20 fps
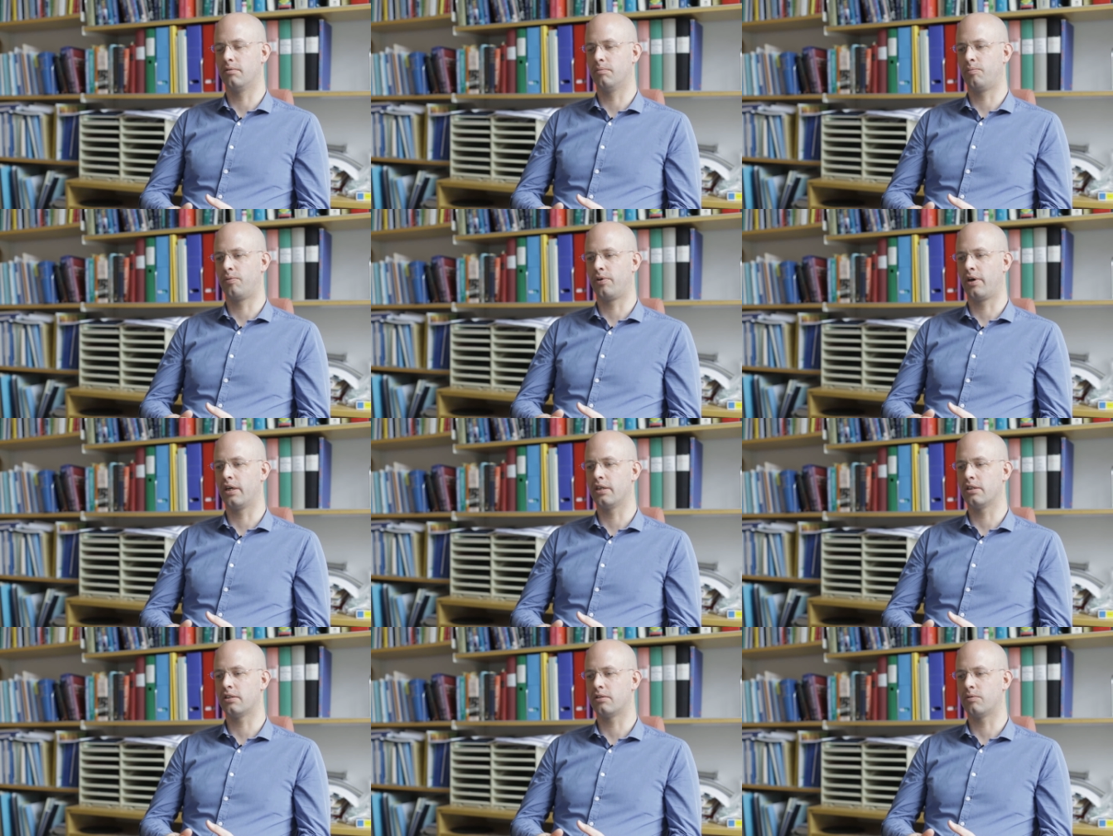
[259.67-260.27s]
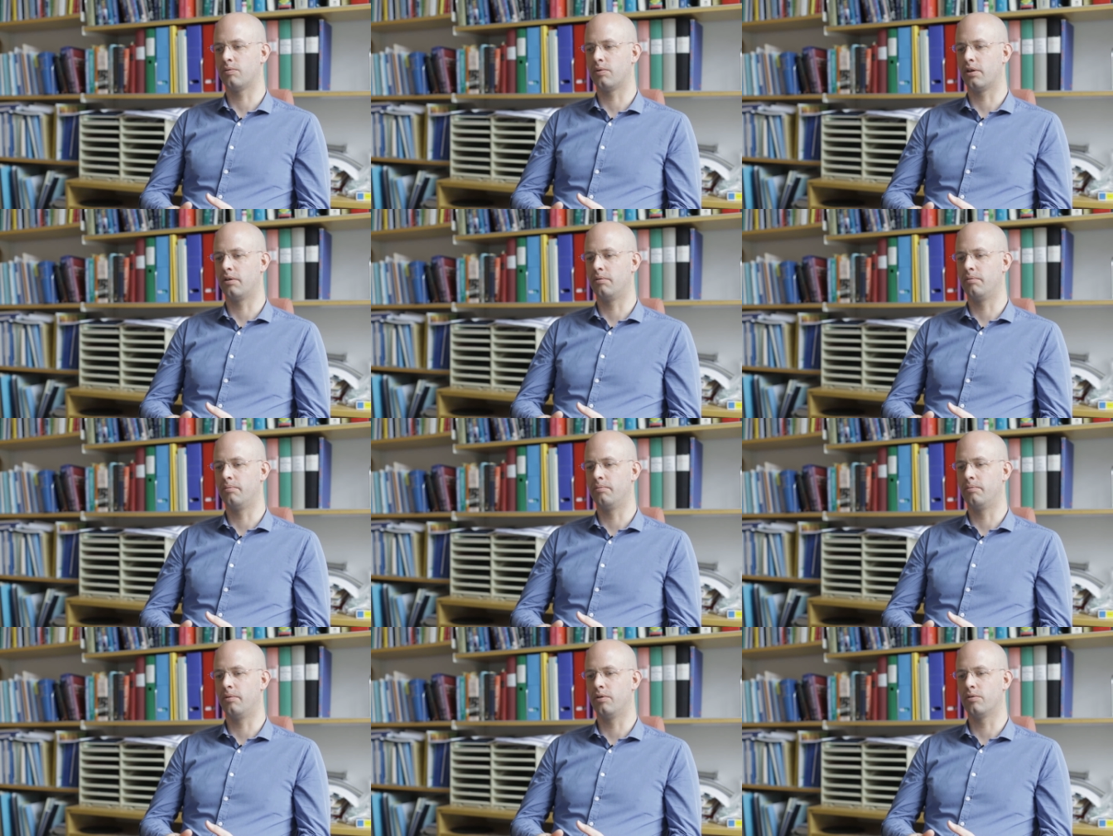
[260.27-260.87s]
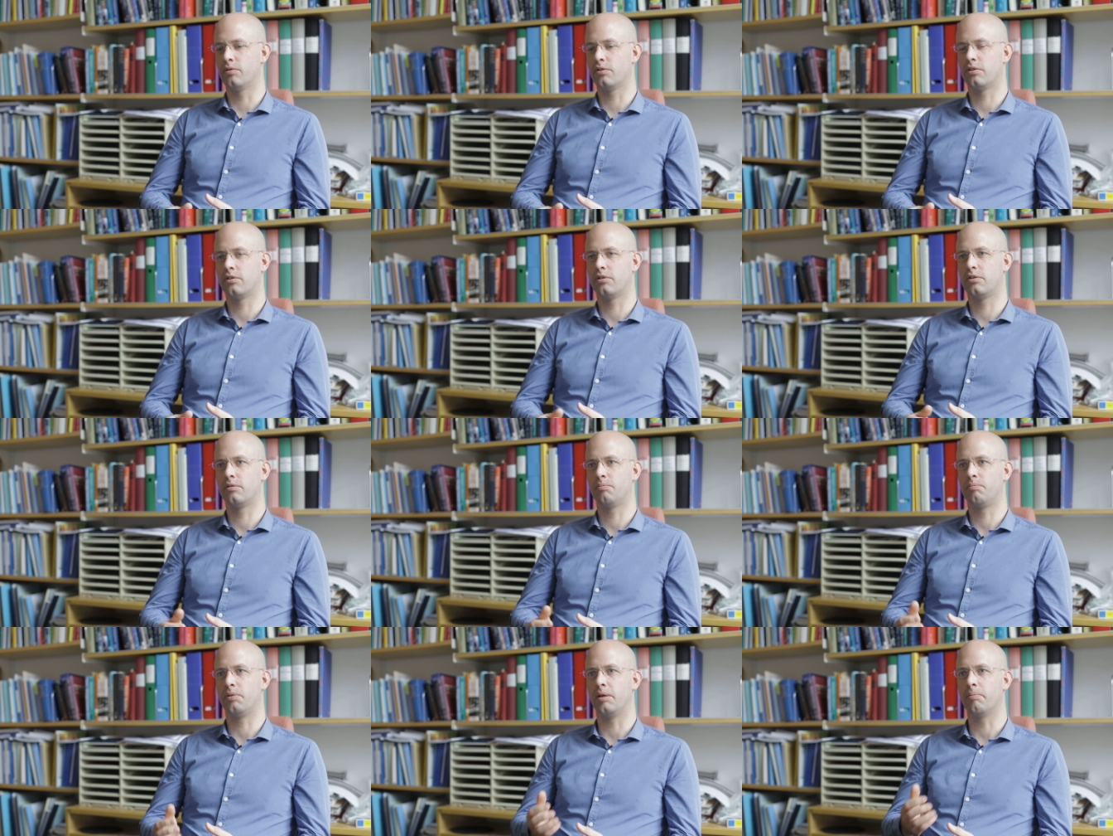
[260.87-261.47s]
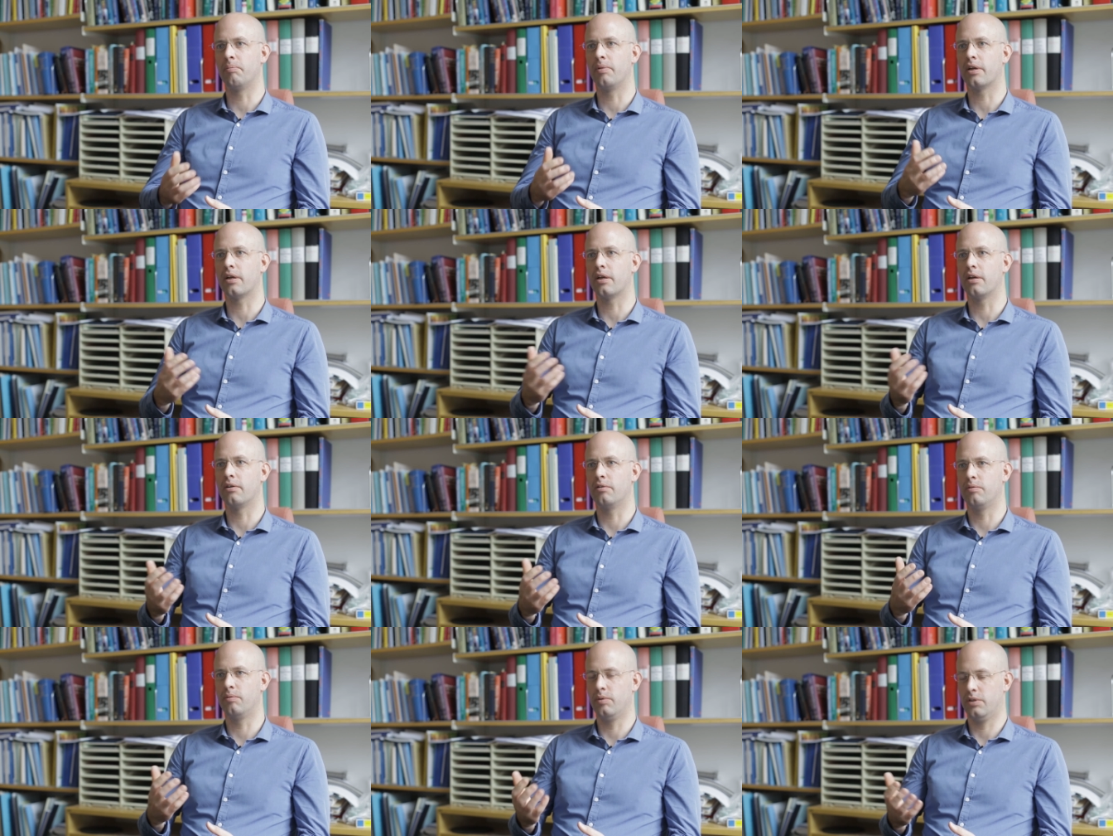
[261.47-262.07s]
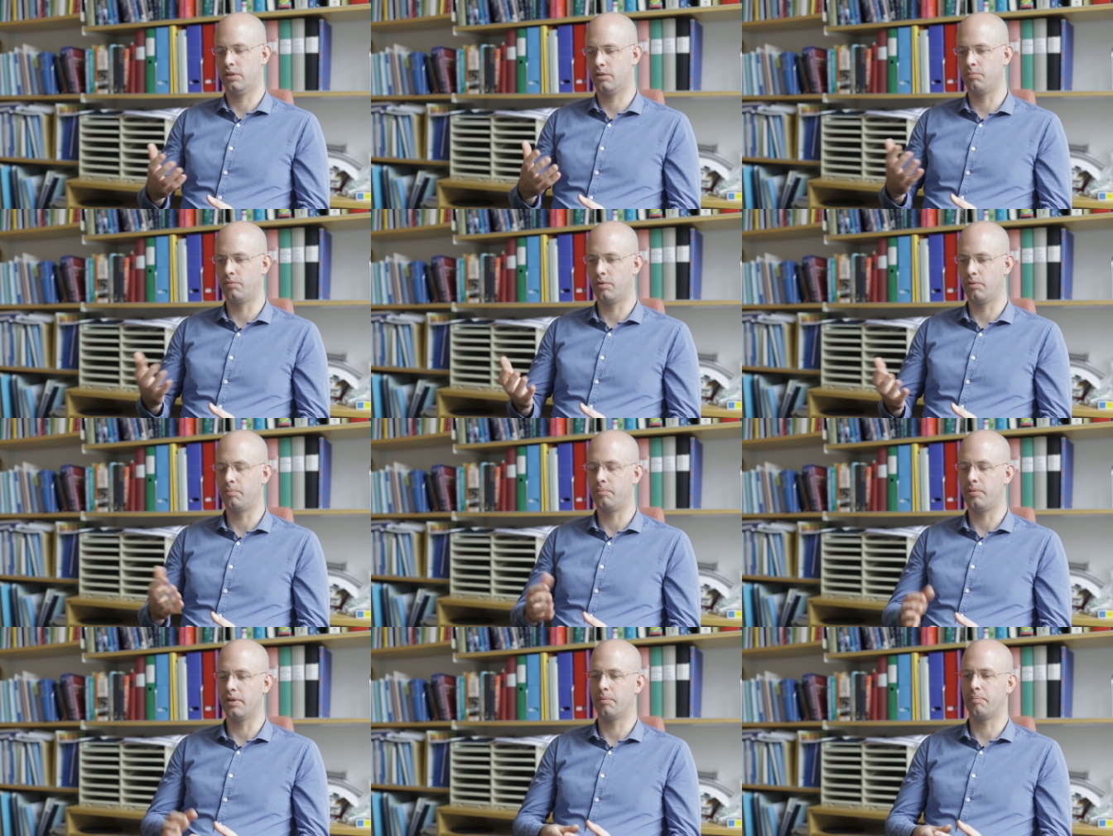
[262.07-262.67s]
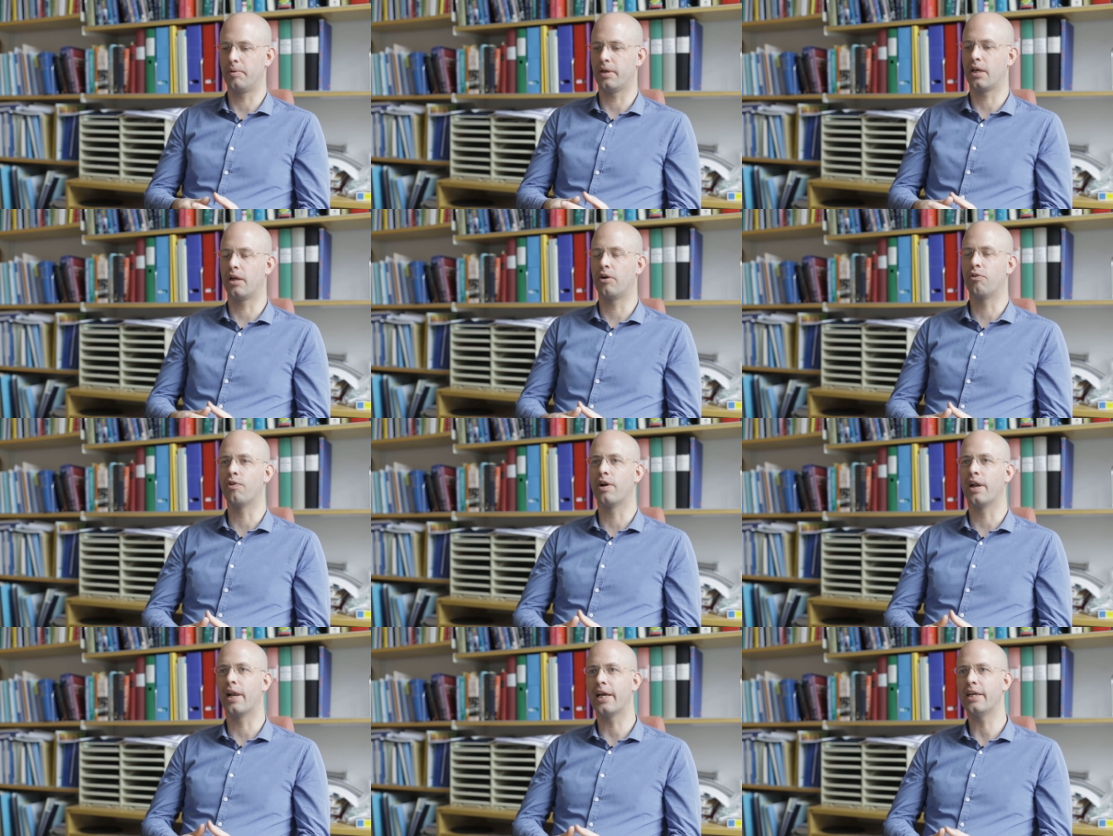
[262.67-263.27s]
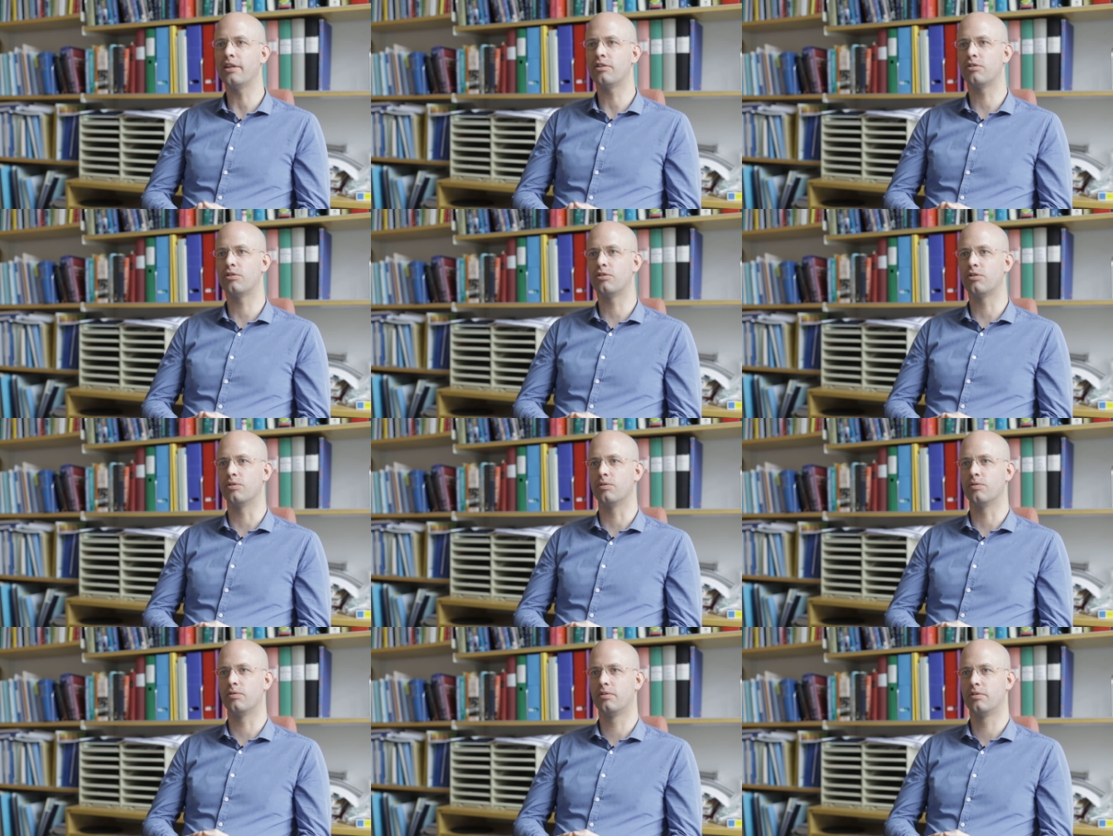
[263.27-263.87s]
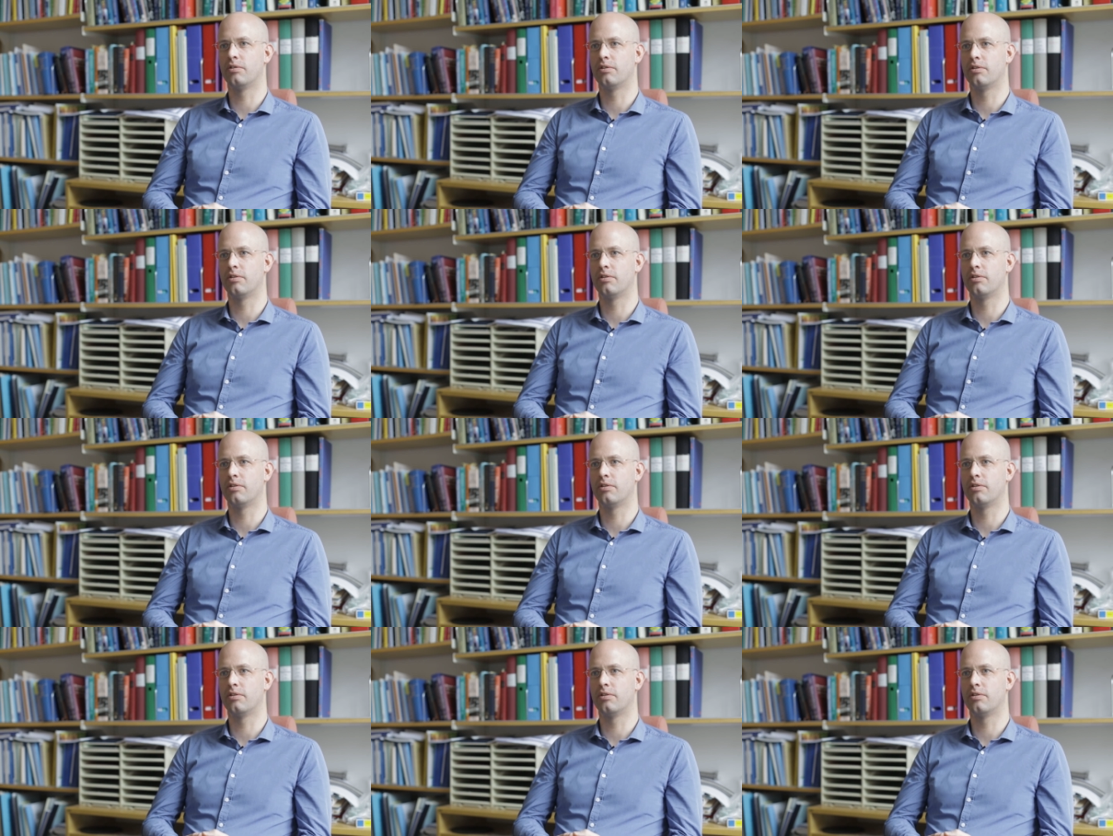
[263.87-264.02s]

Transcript: prize where most people can relate to.